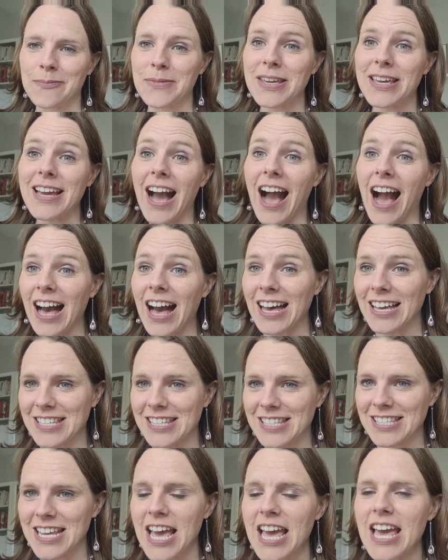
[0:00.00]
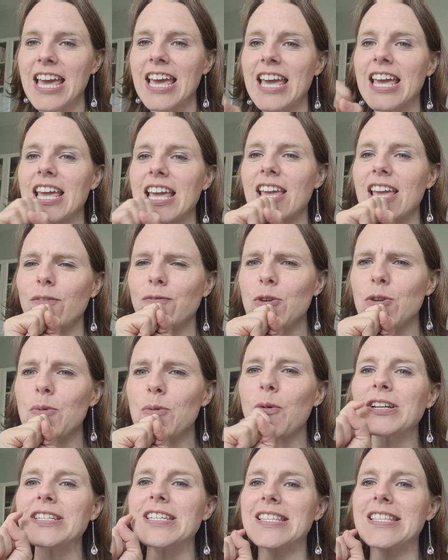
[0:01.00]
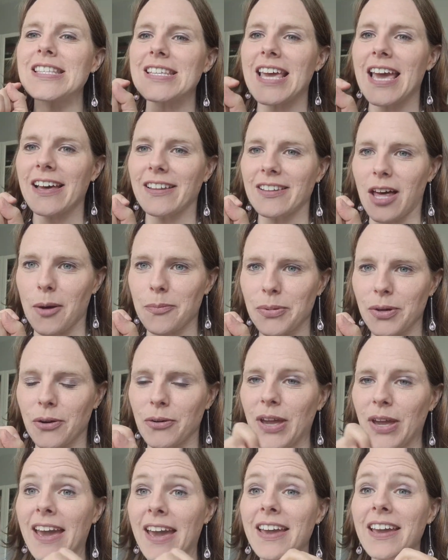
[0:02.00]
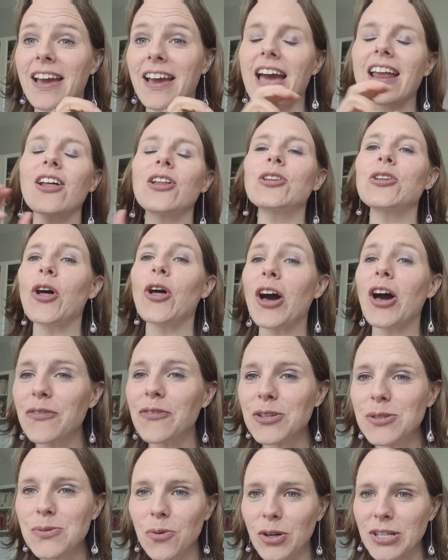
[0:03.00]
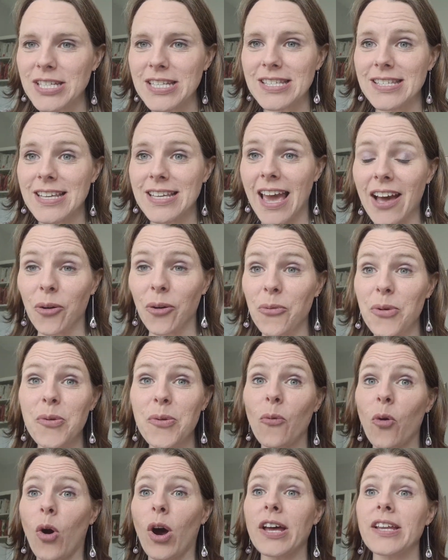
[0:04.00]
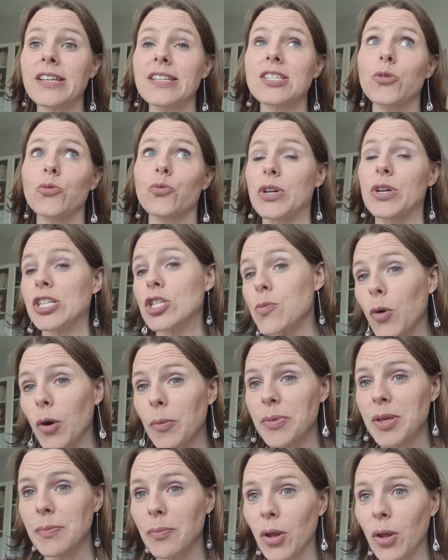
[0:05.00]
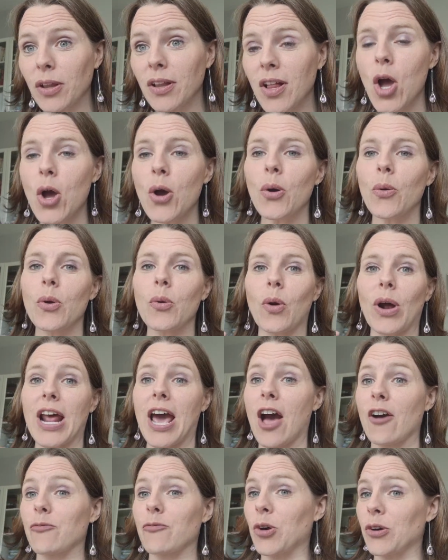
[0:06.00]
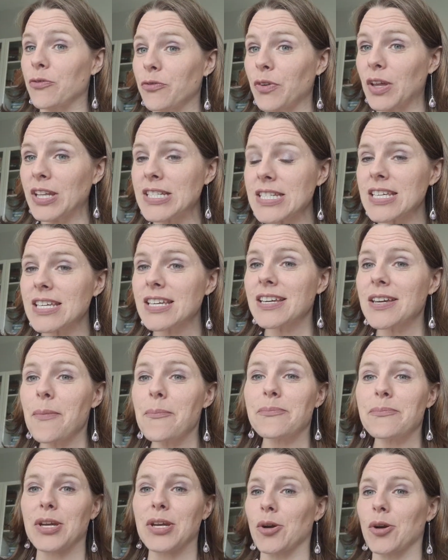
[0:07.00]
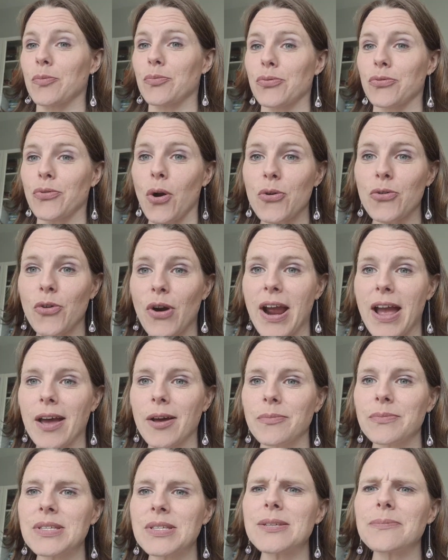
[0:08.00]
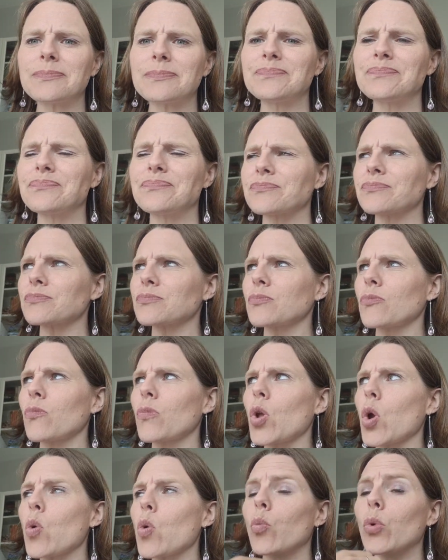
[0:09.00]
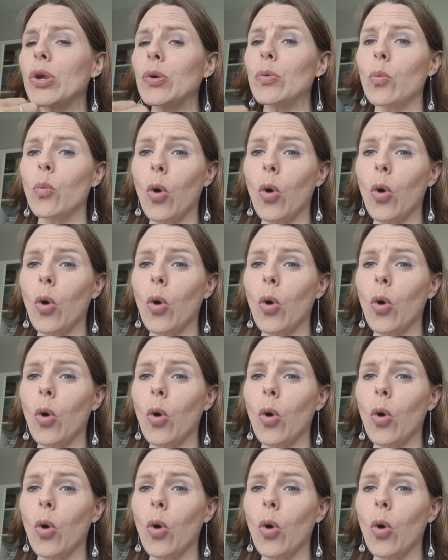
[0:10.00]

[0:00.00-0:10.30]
because if you want to scale up, okay, and a lot of us want to scale, we want to reach more people, we want to have more funding, bigger programs, we